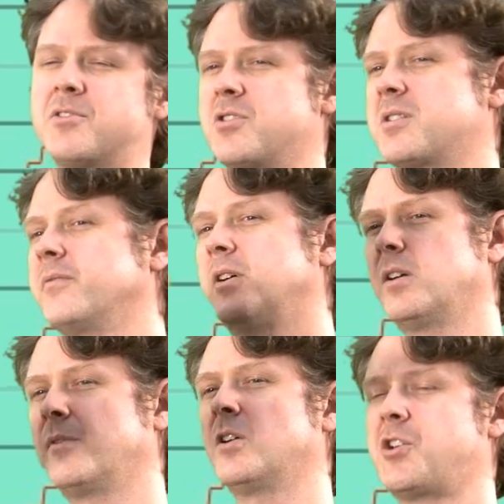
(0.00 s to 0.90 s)
It's just a
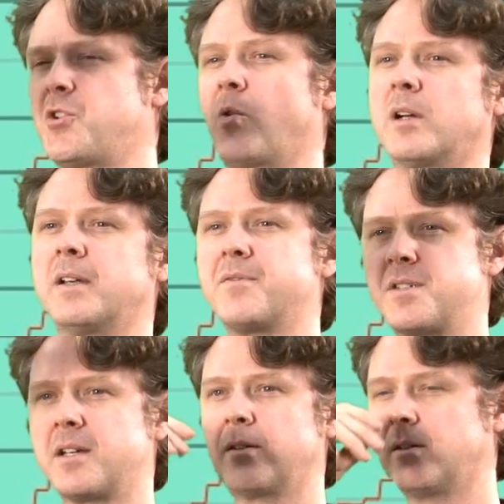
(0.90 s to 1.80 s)
very, very short-lived
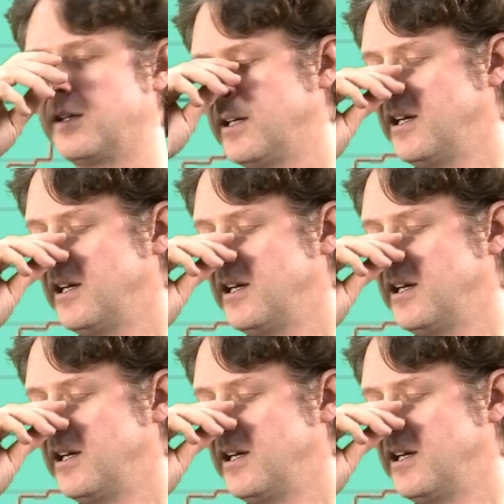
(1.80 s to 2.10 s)
signal.